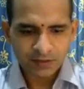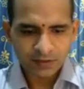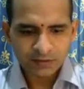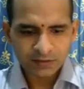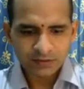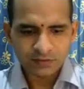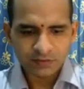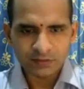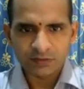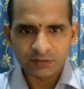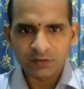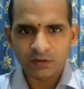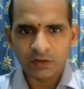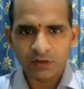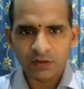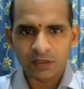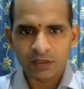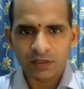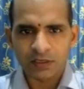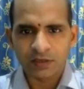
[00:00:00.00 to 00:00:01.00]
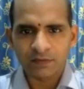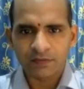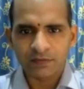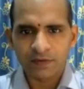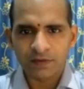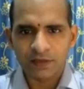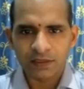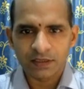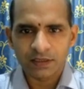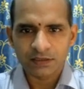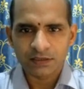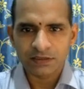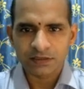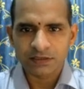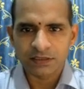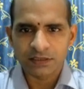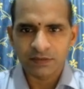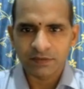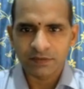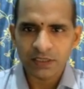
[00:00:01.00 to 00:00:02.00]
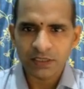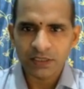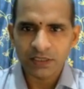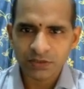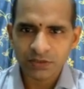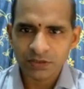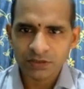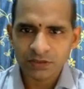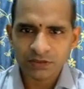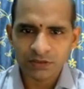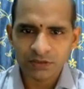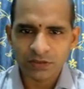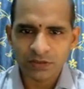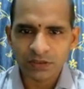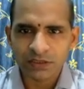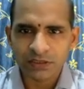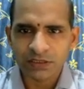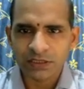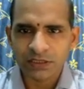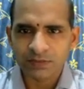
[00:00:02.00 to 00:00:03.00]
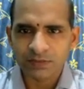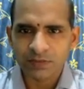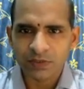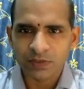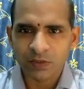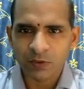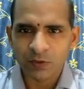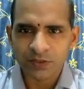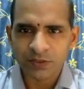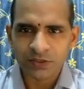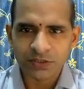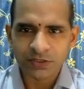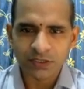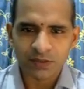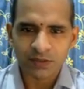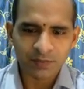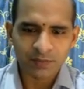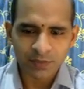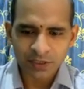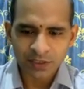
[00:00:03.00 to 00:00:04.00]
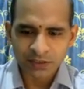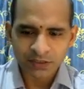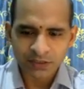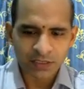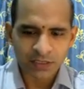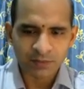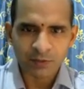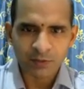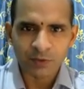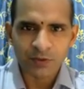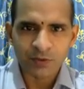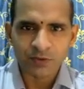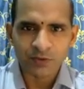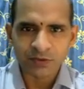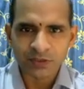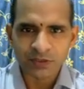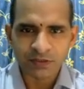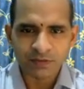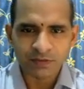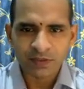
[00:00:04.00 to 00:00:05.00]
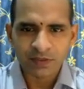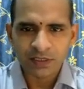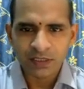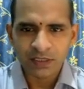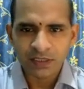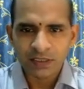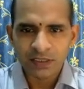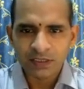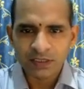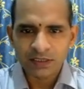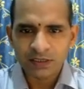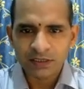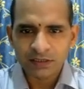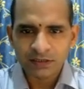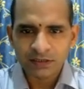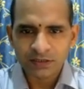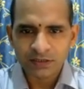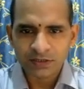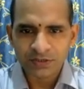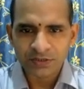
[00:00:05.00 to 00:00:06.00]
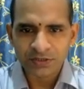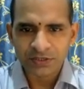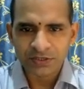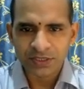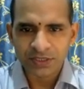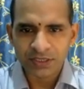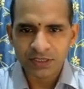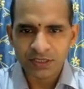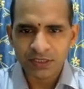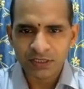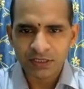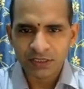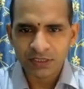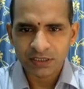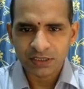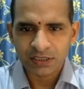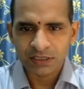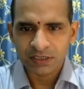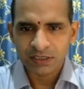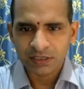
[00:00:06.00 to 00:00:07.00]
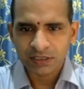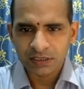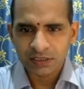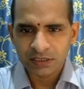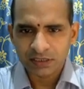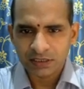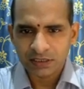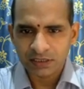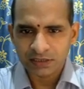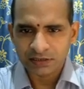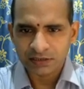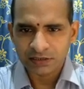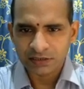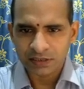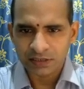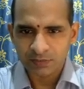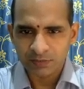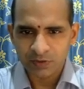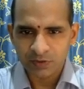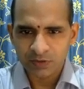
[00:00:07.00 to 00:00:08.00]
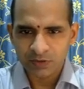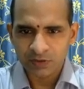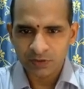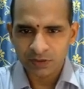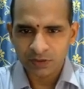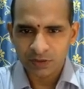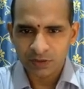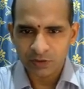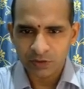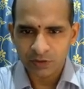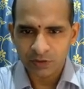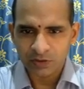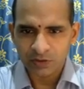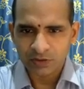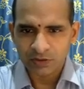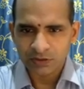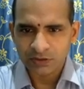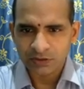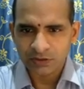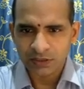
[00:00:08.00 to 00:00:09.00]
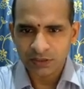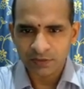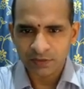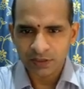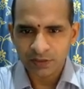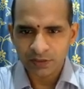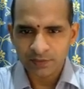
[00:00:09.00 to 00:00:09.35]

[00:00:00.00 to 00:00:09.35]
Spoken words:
So alt F, save as. So on the same location Java PRG I am going to save string example.java.